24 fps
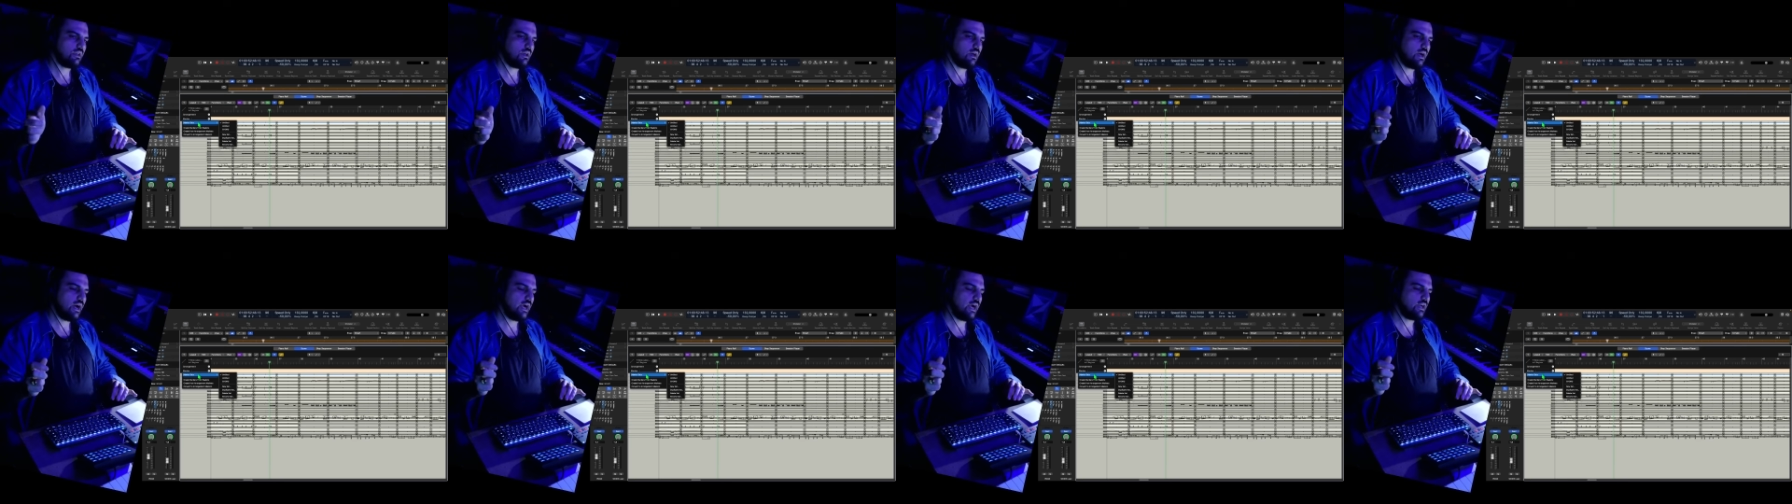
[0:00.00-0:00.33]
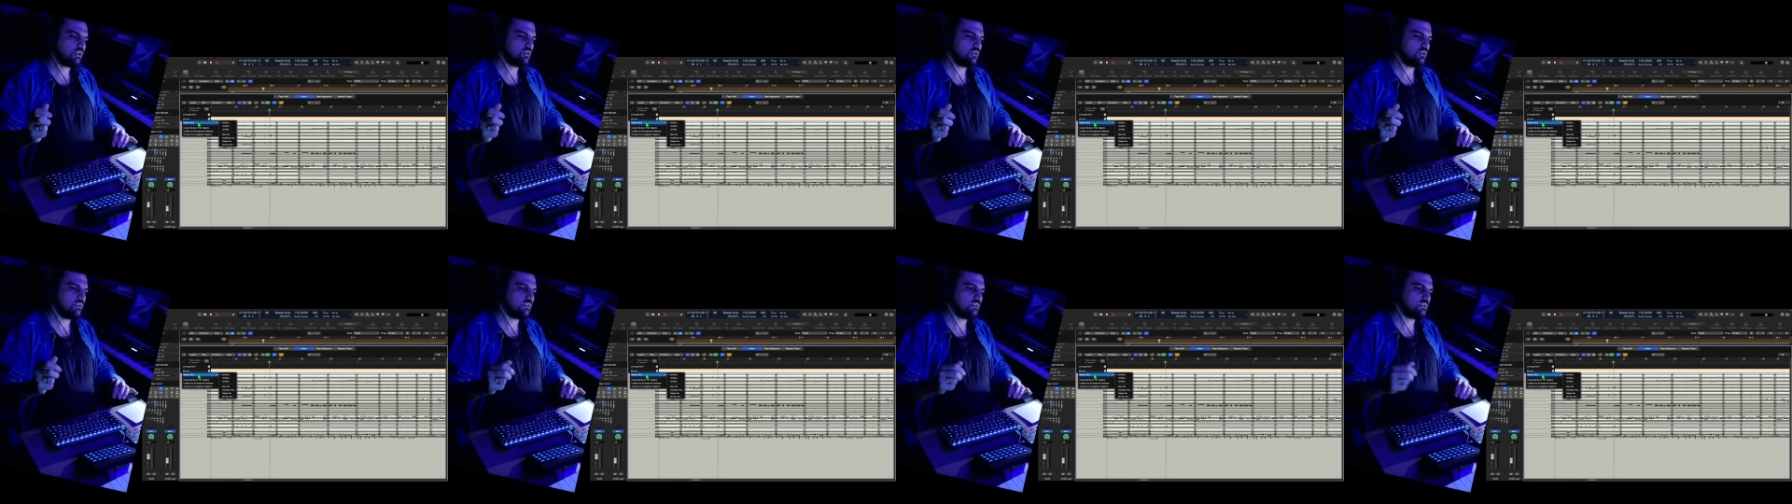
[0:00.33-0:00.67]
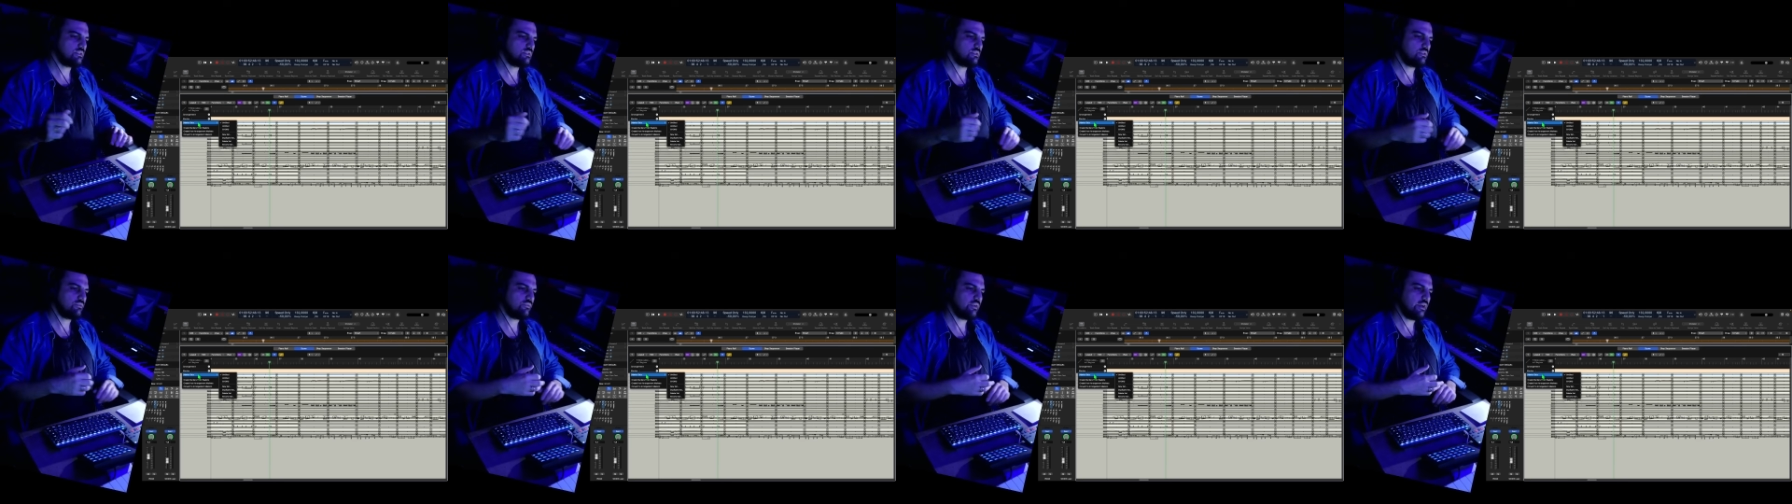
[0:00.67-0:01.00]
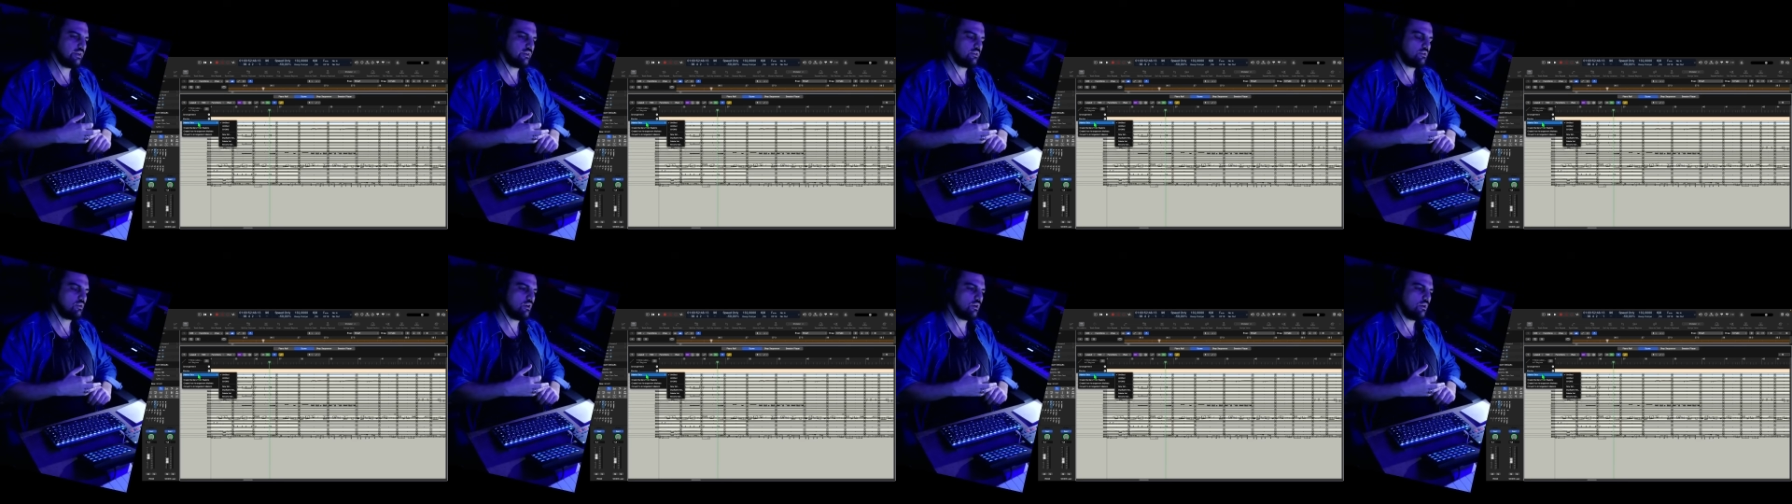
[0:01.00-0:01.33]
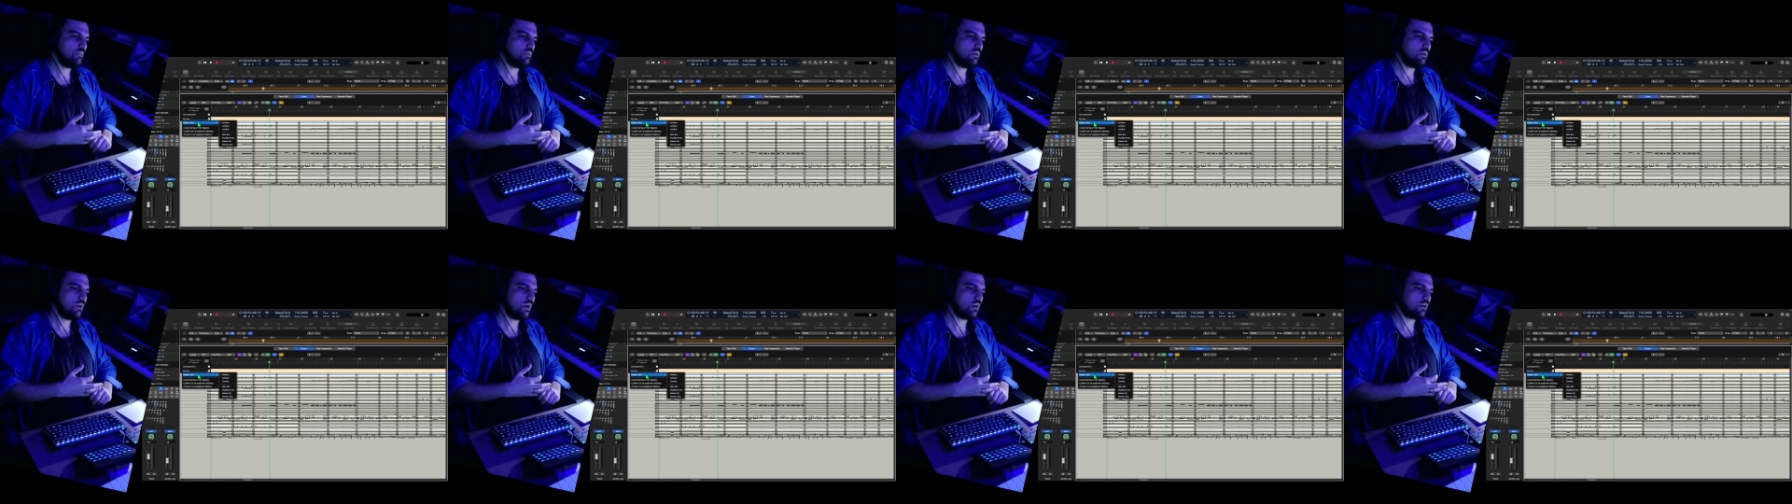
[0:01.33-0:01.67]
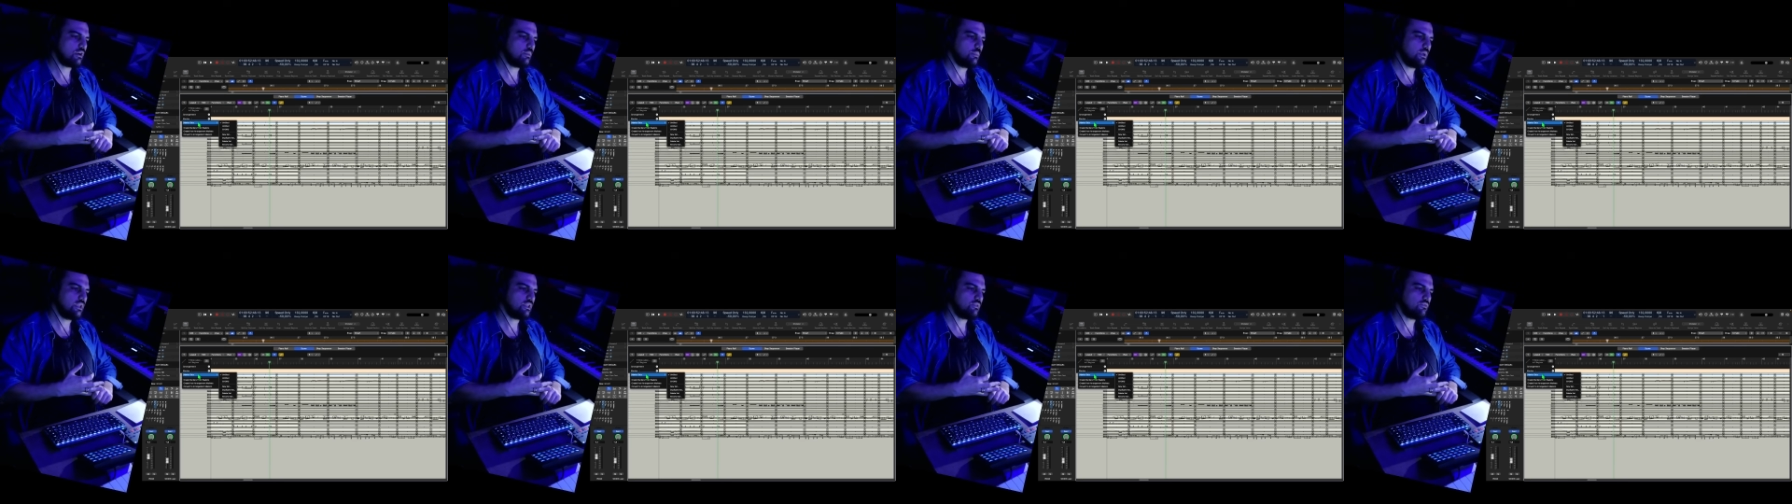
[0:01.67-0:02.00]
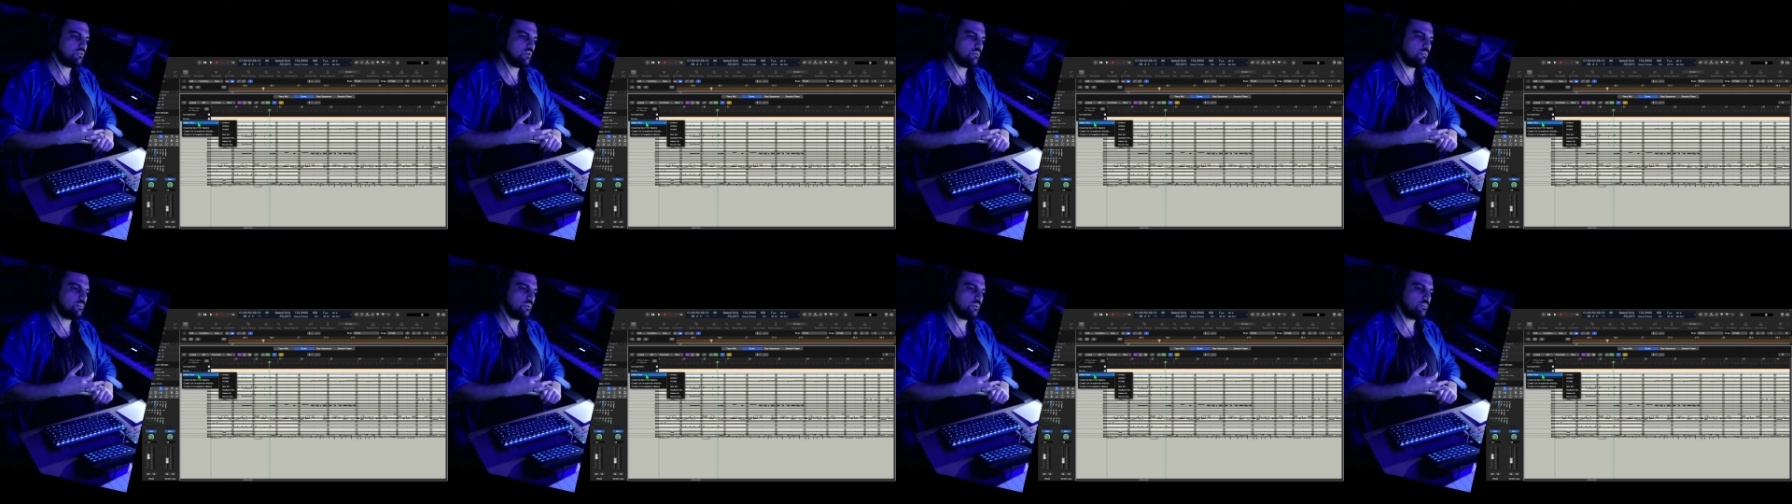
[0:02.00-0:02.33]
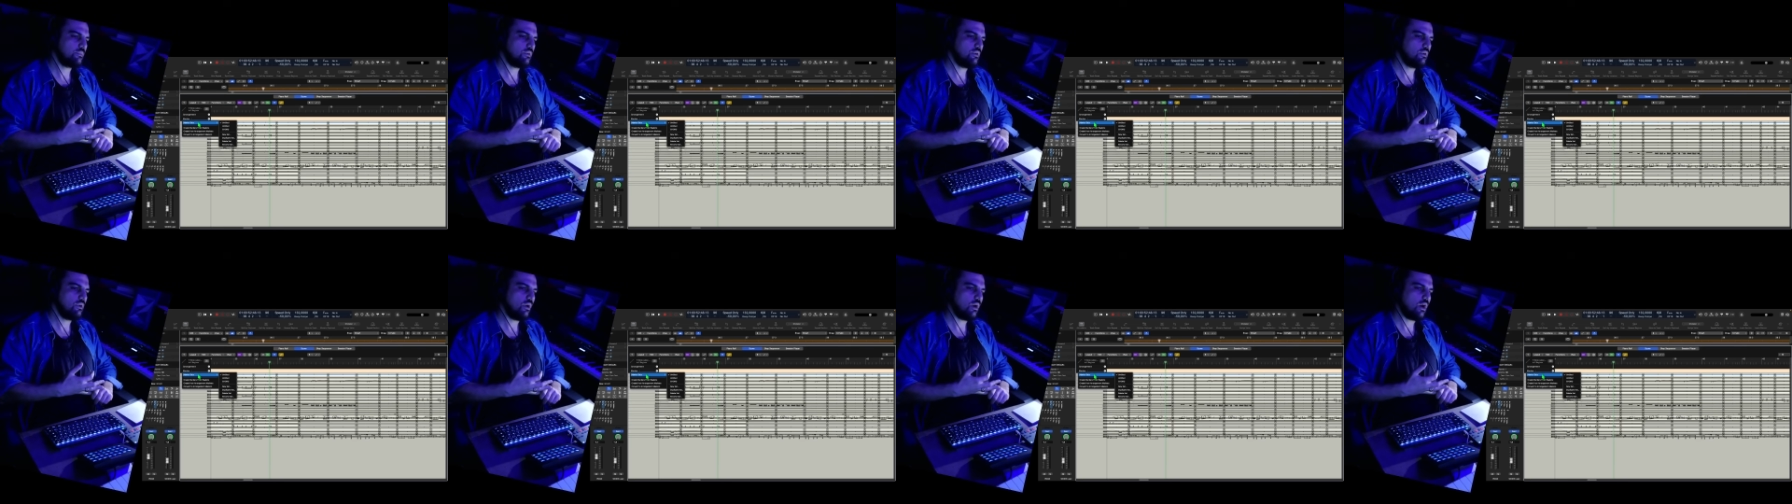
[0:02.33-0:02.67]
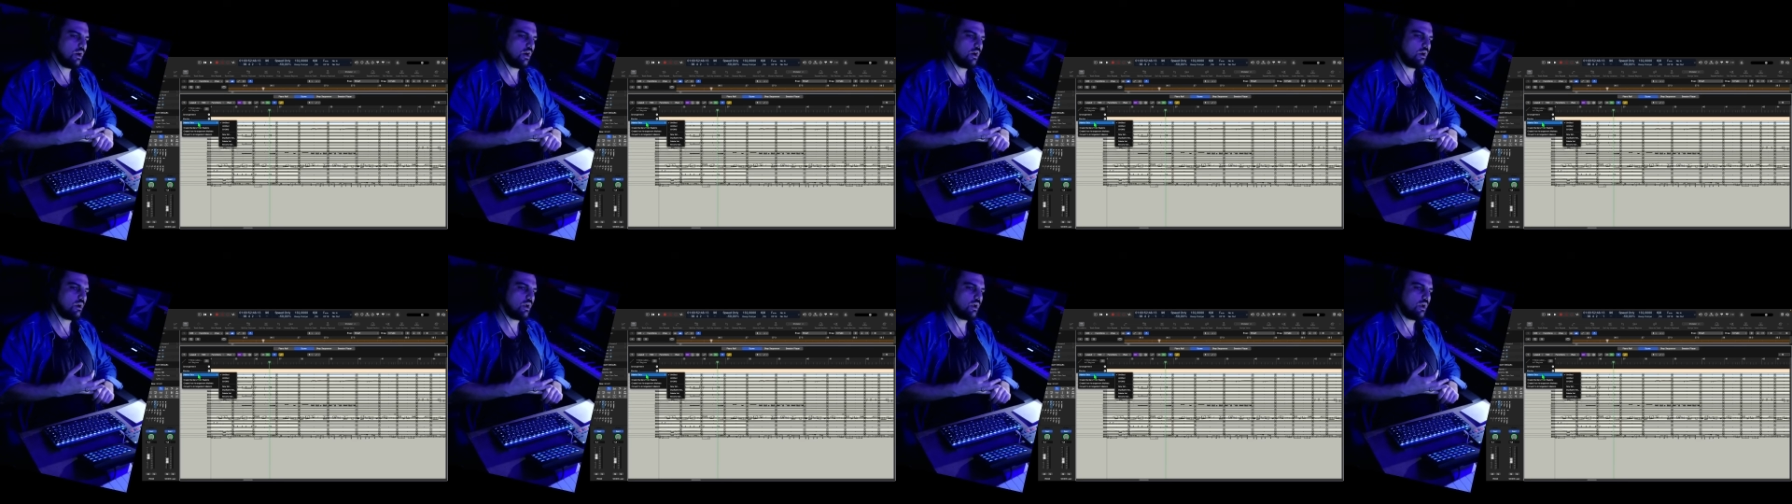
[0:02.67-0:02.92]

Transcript: actually this is a very common argument for people who are